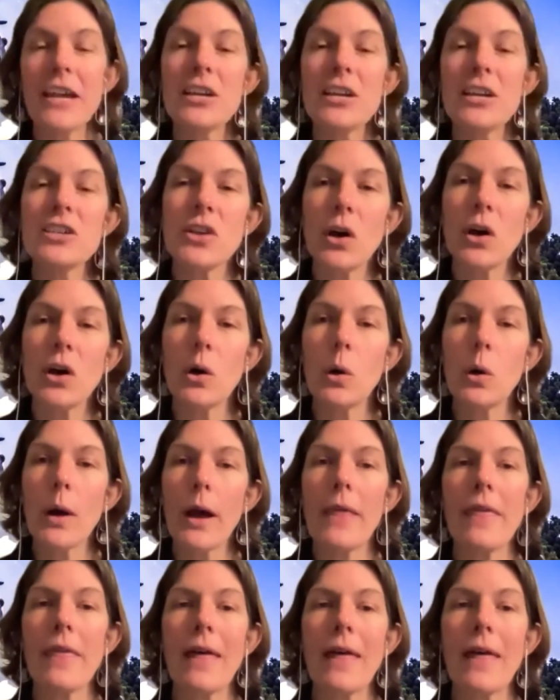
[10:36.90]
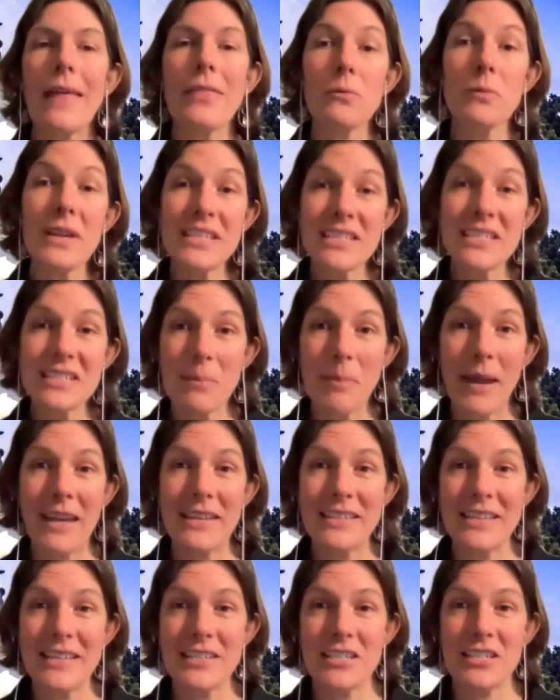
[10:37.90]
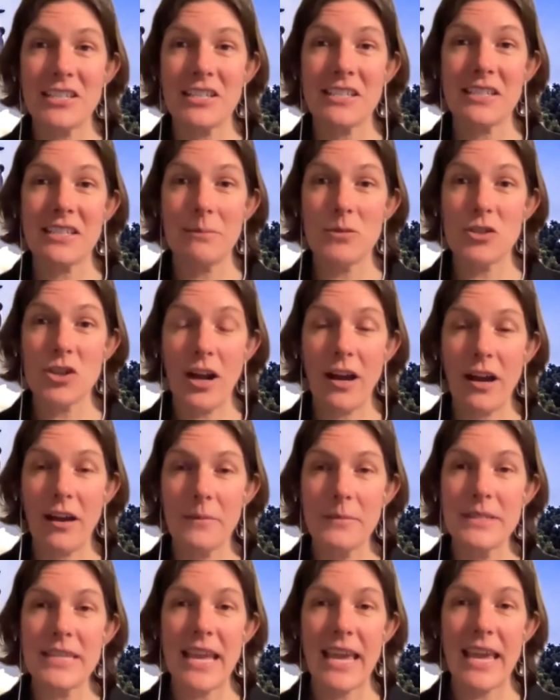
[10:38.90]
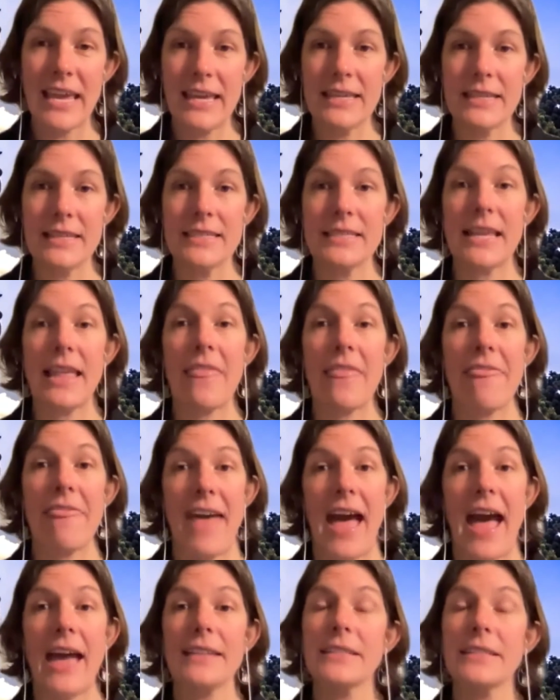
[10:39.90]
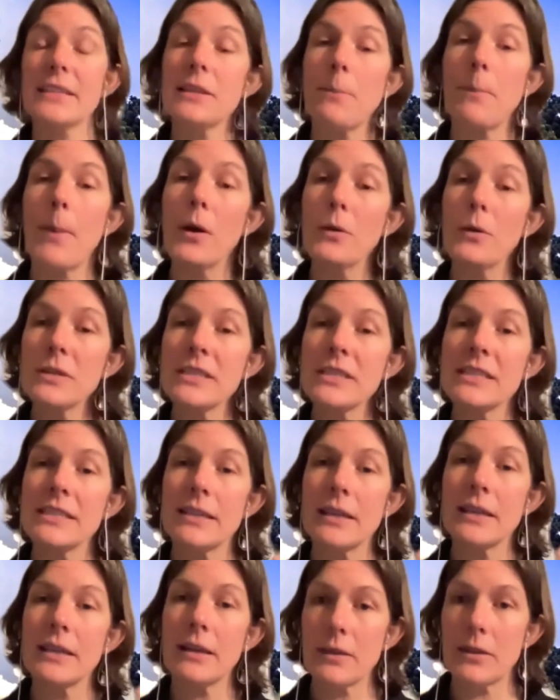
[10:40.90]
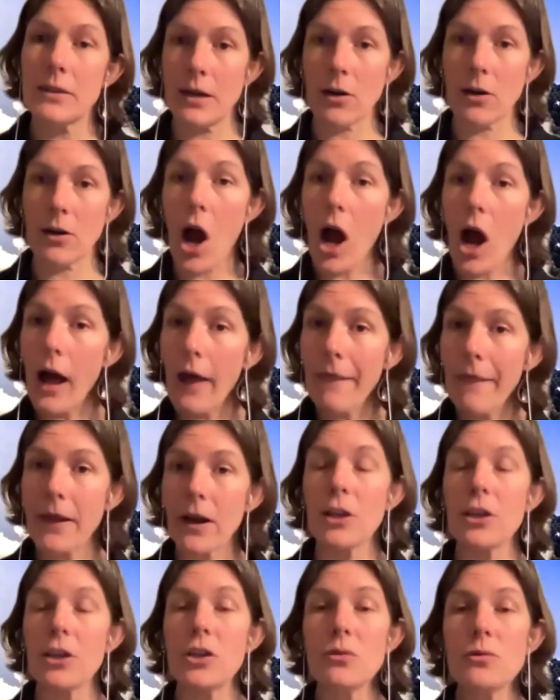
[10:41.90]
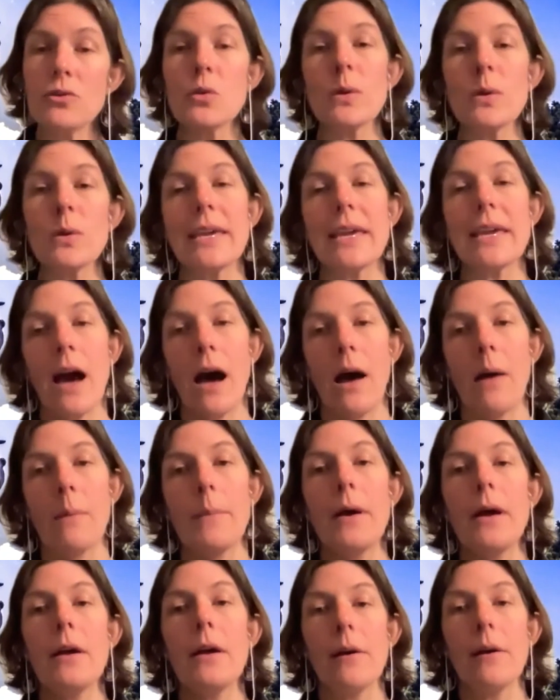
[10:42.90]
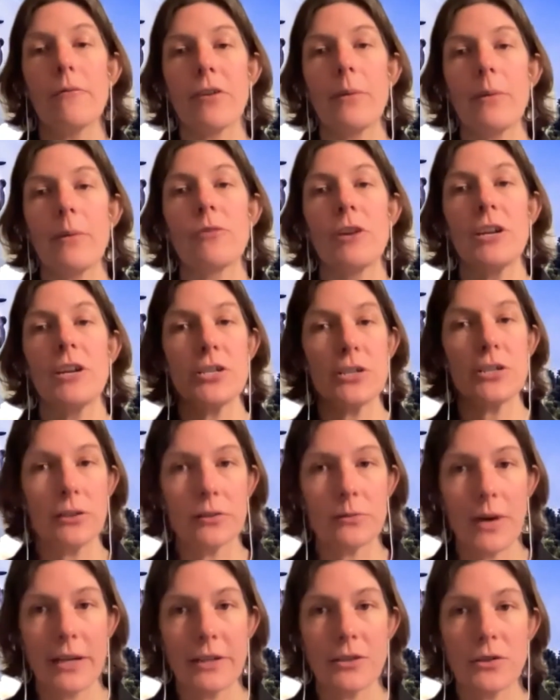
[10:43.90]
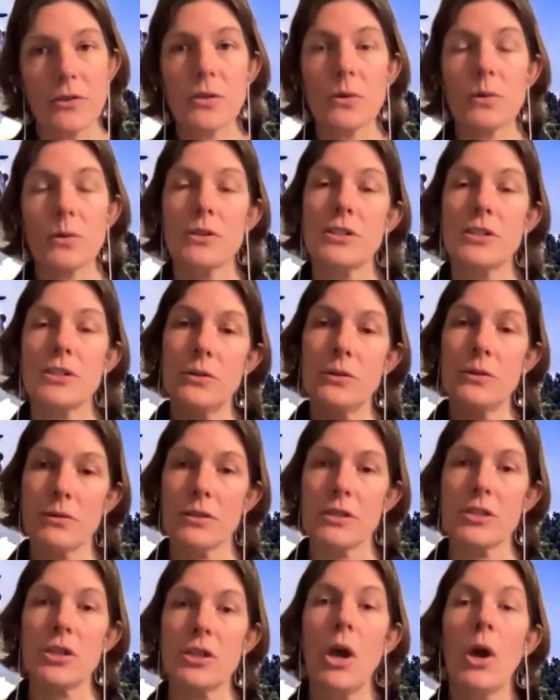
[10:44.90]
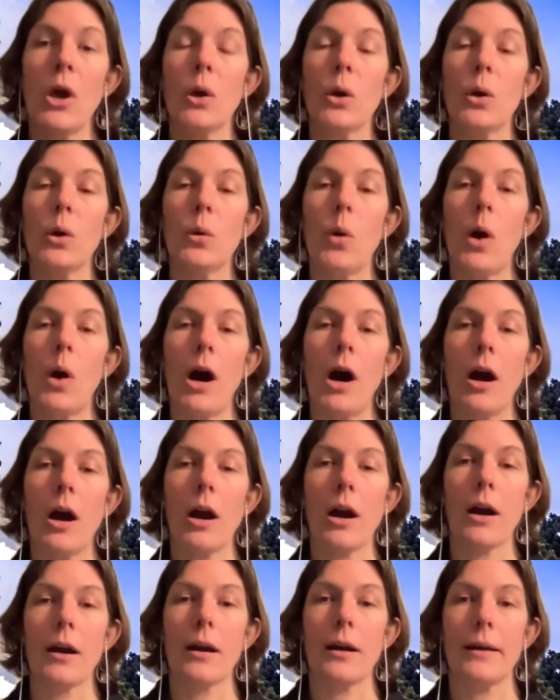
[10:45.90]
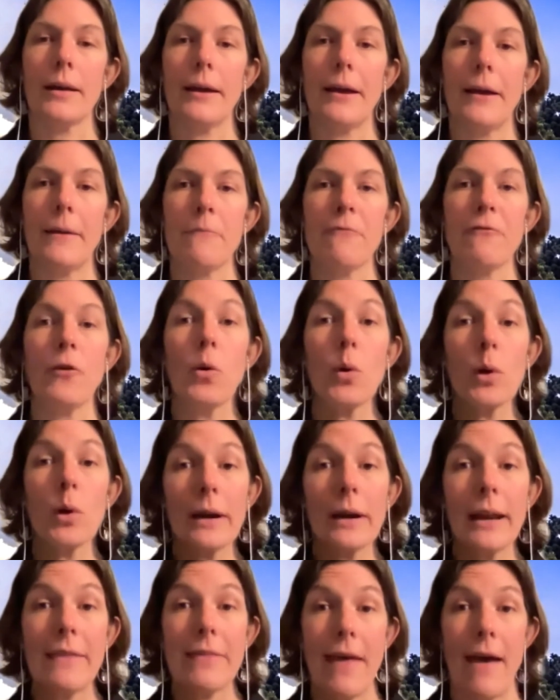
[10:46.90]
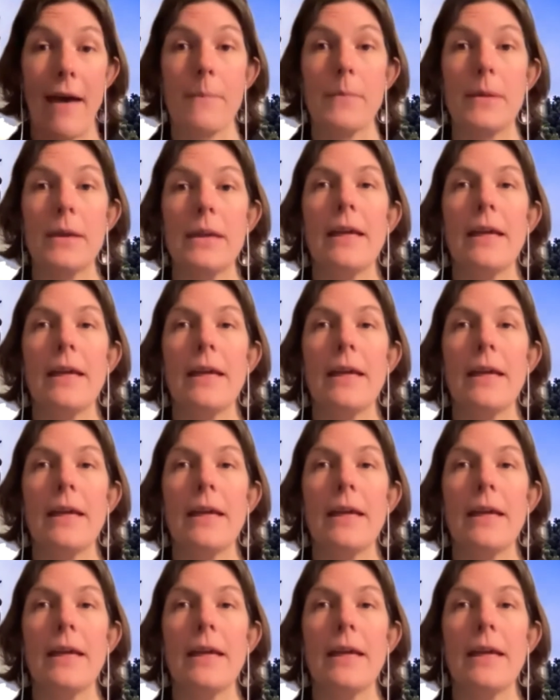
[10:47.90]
So the reason to pay attention to SLIM jobs is that the posts that are on there usually come from regional directors or students who are forwarding them